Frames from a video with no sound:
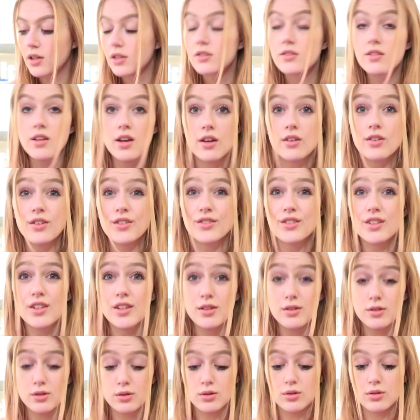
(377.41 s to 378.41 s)
turn on
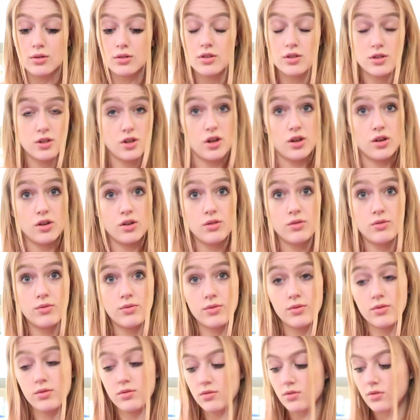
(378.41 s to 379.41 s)
your stove,
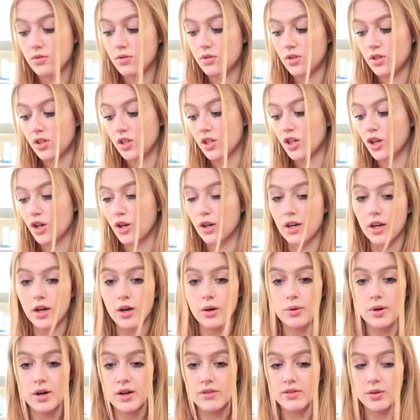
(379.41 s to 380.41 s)
your cooker,
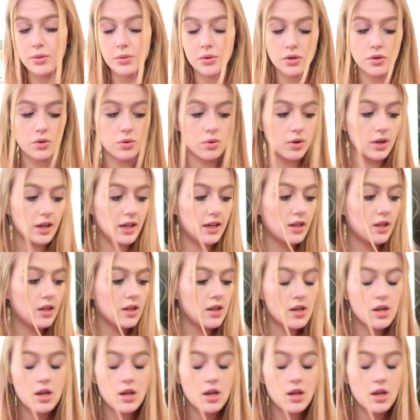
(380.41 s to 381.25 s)
whatever you want to call it.